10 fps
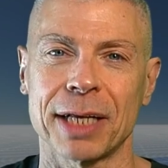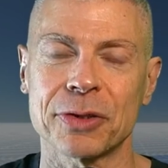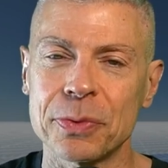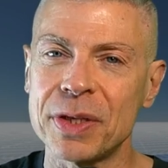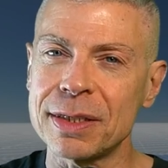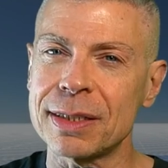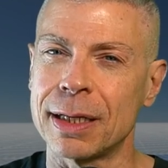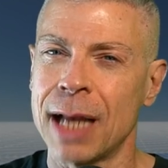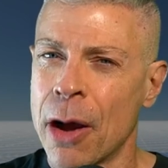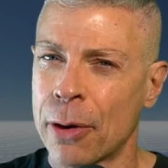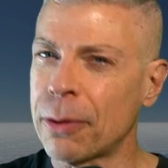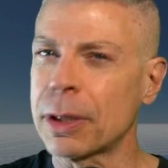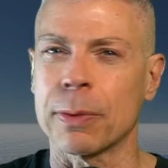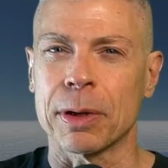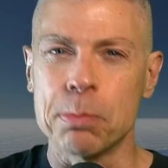And so this is an
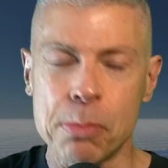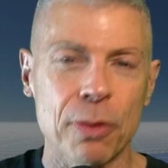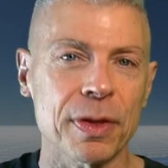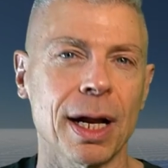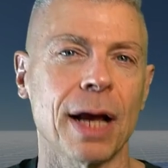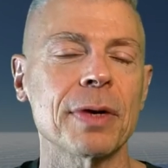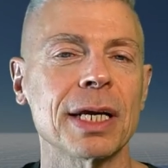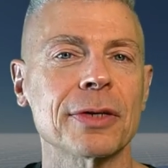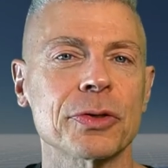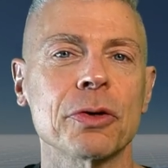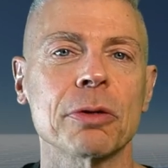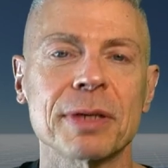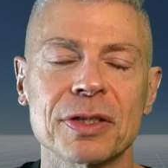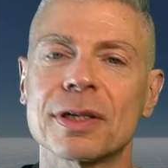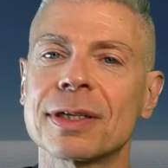early one, more than one hundred years old,
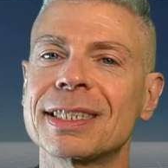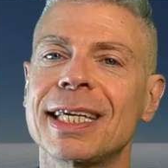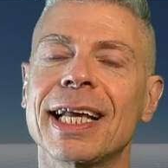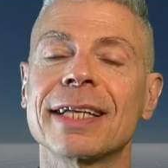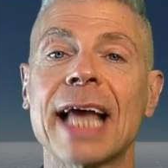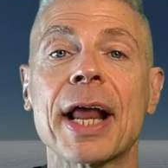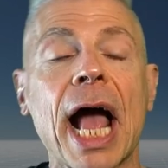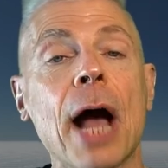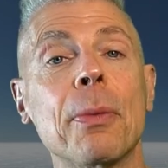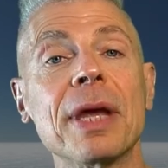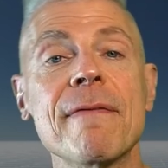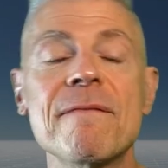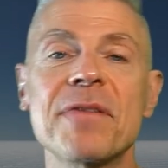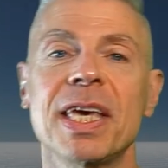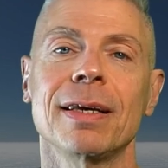but starts to nail down how we
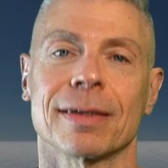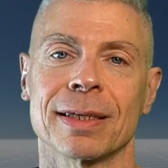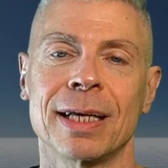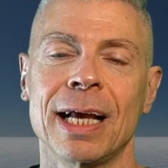feel